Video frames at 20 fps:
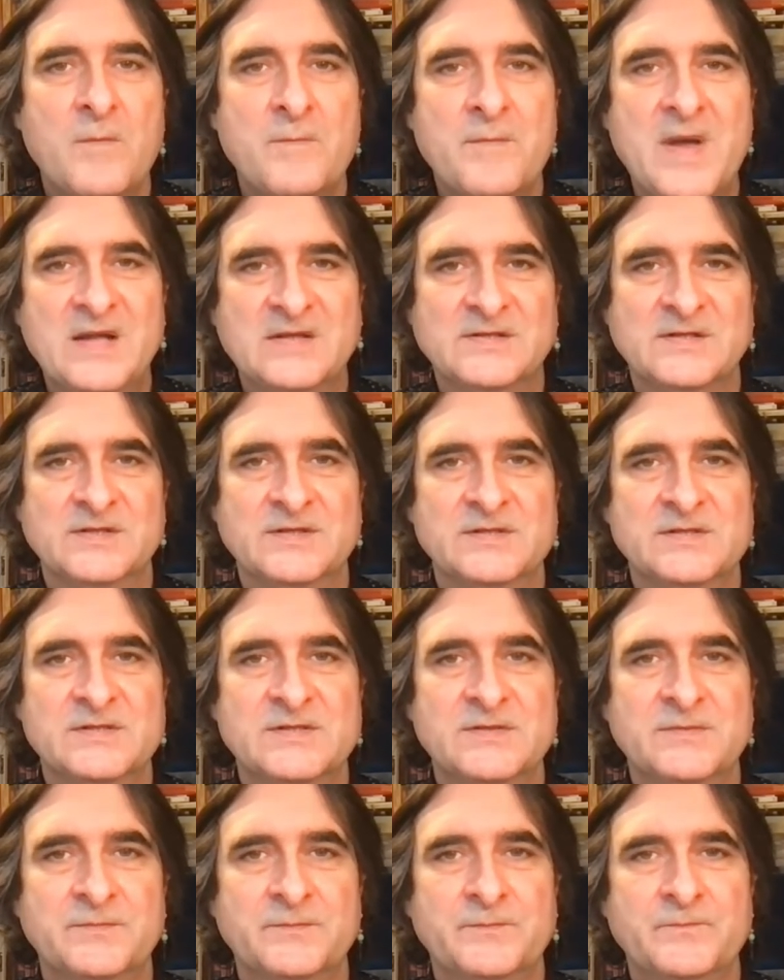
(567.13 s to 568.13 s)
matters
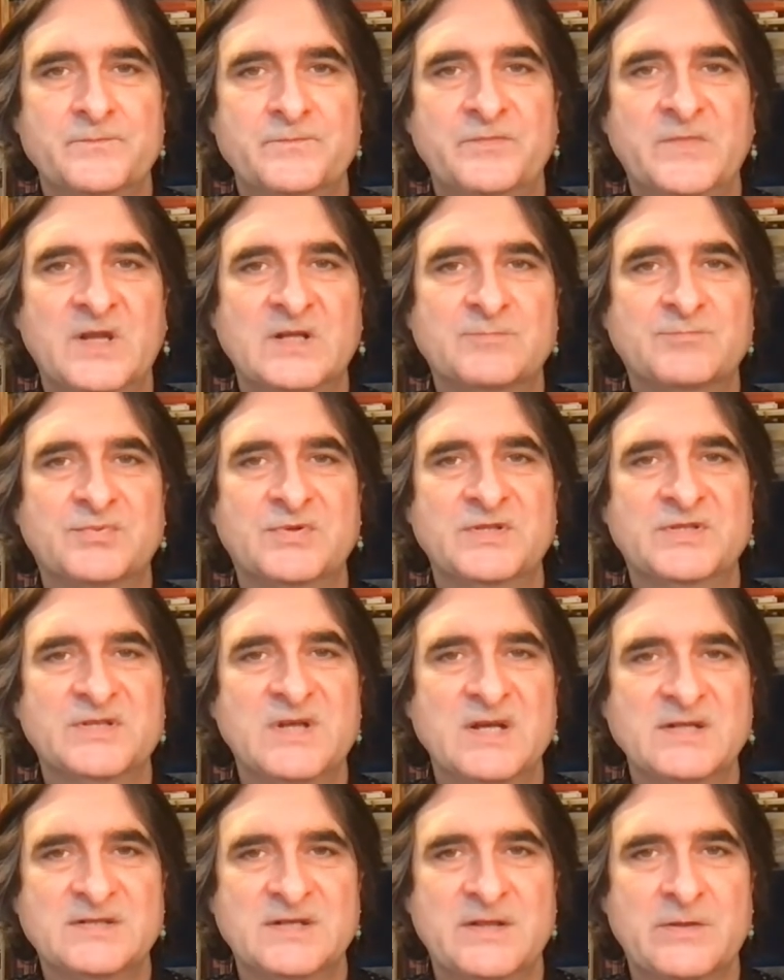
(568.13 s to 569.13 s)
is
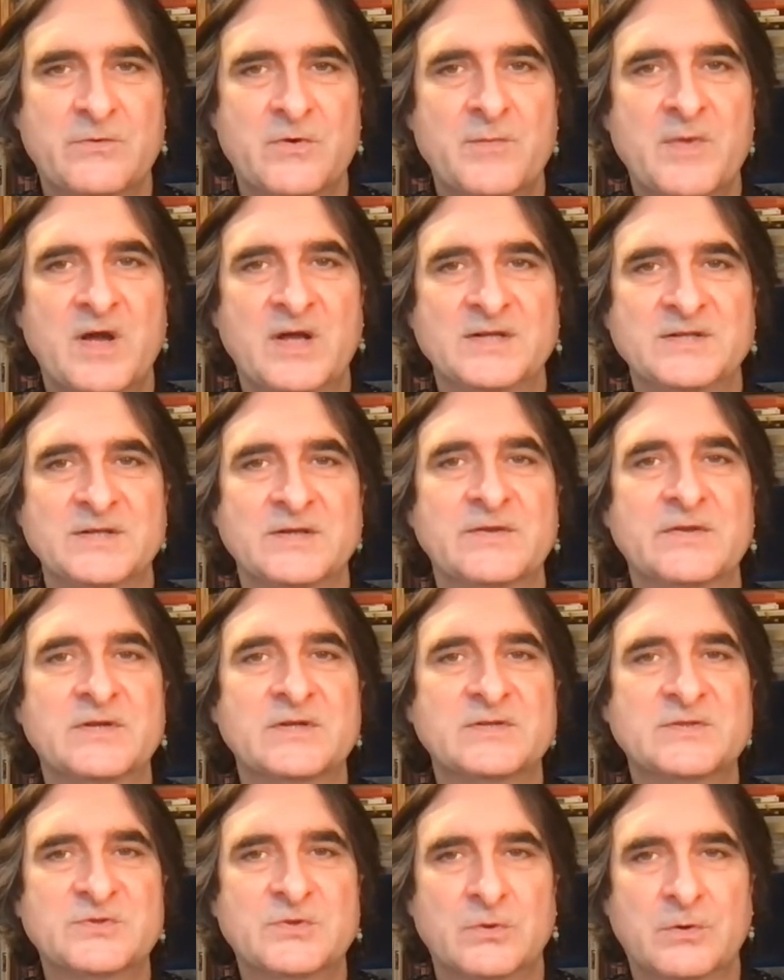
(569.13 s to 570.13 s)
precisely the reminder that a
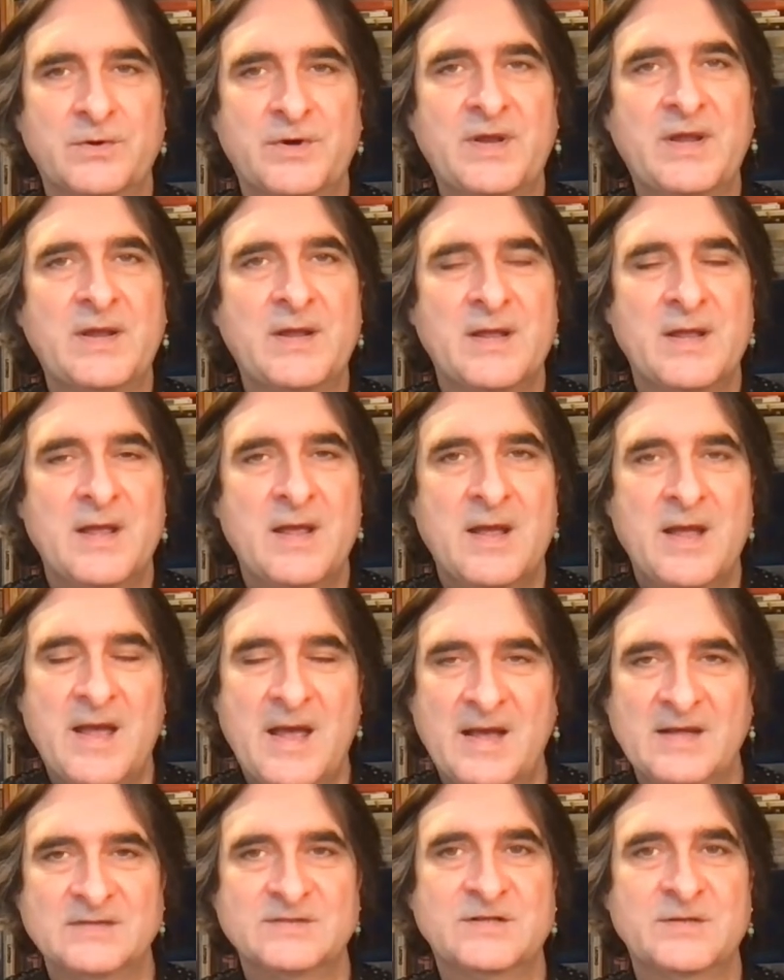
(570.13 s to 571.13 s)
story
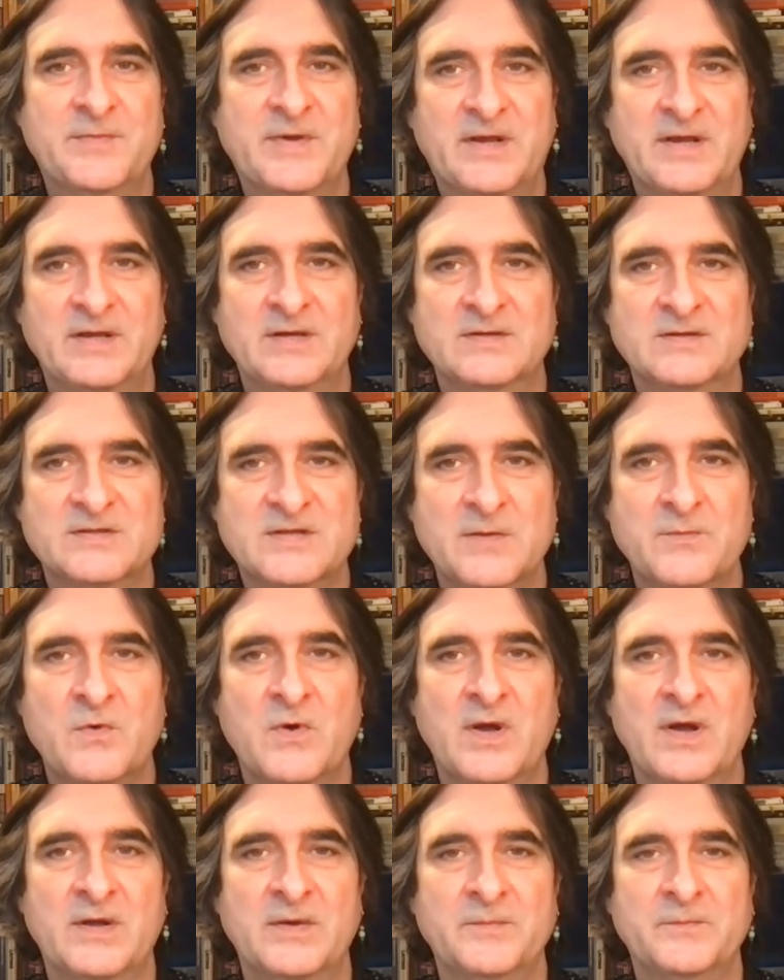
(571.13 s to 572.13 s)
has to begin
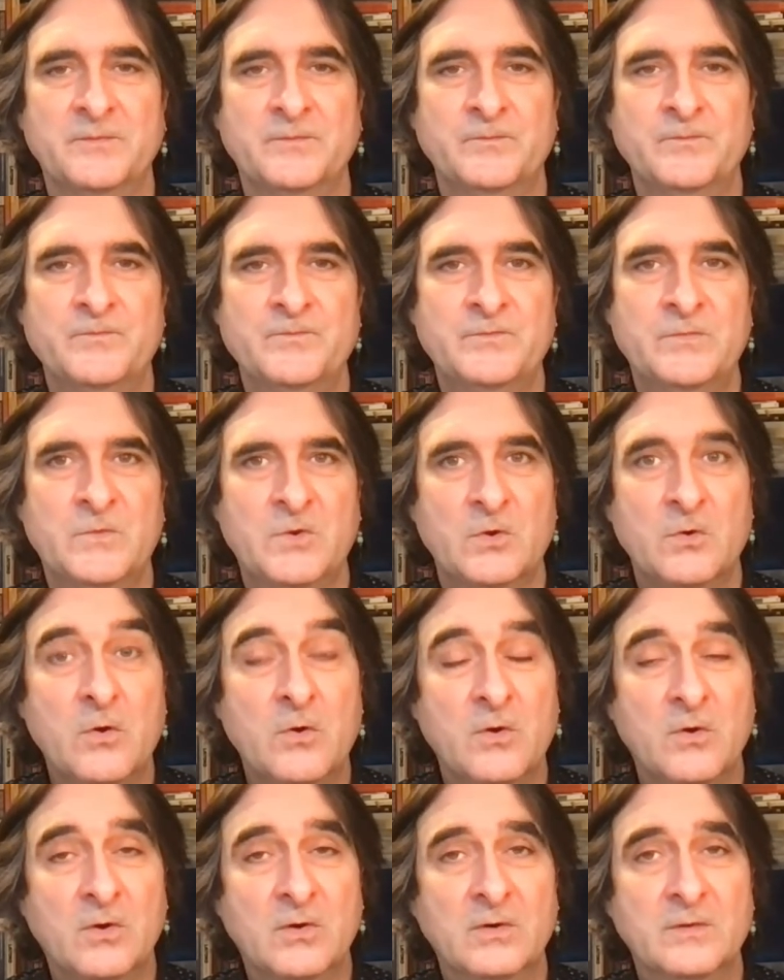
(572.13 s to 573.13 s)
somewhere,
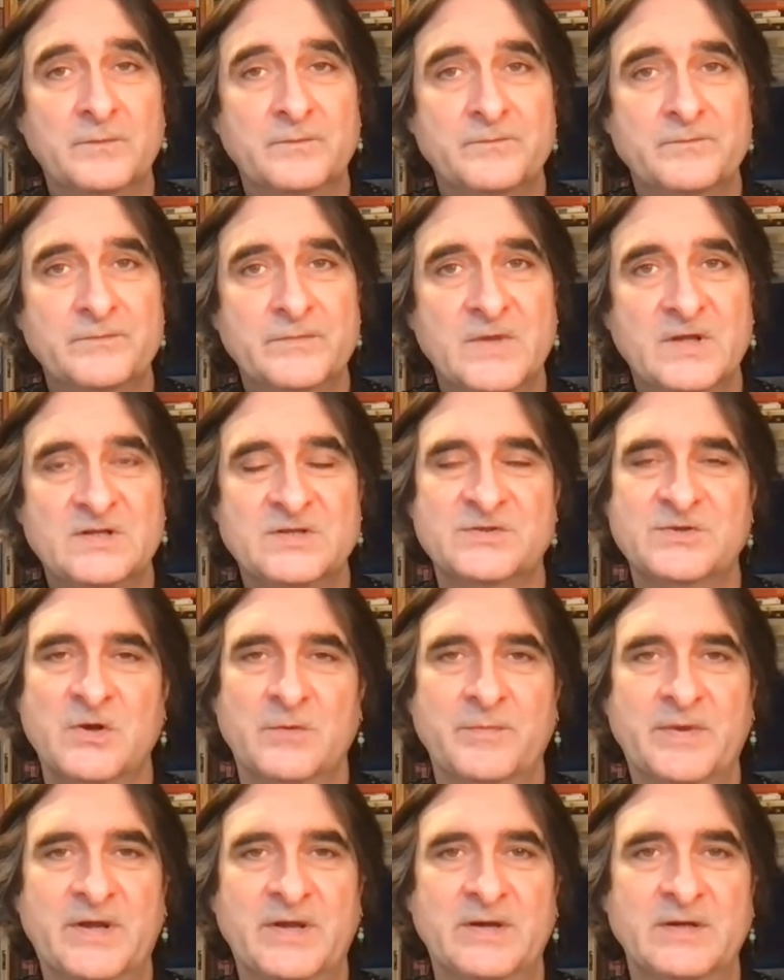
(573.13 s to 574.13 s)
or it does
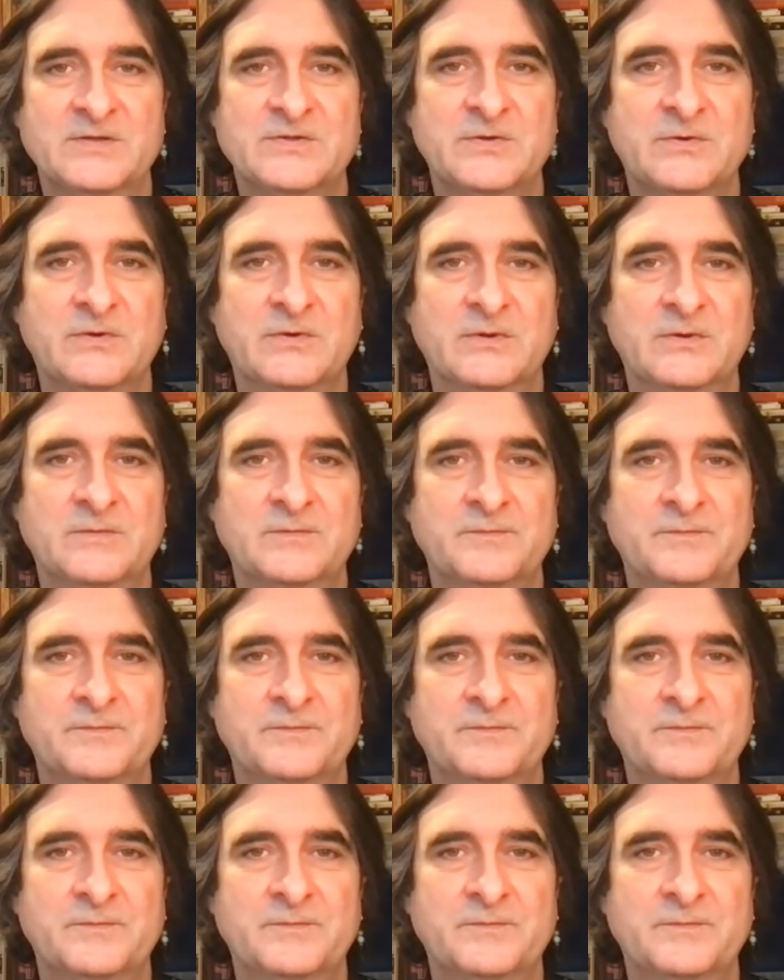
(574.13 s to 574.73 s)
not begin at all.